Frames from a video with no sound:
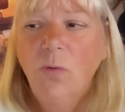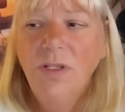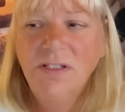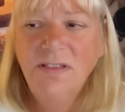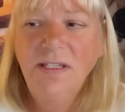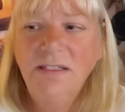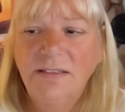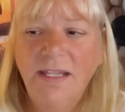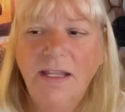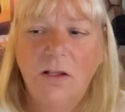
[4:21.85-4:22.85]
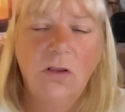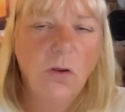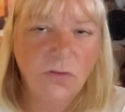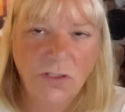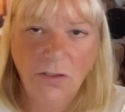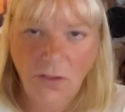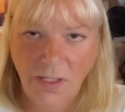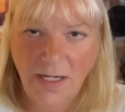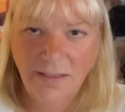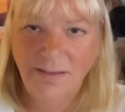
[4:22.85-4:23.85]
we just need to take a closer look
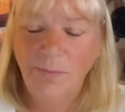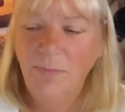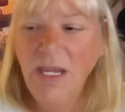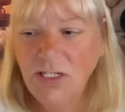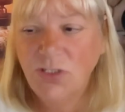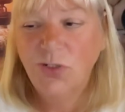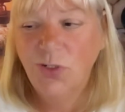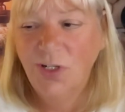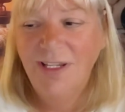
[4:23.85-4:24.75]
at it to make sure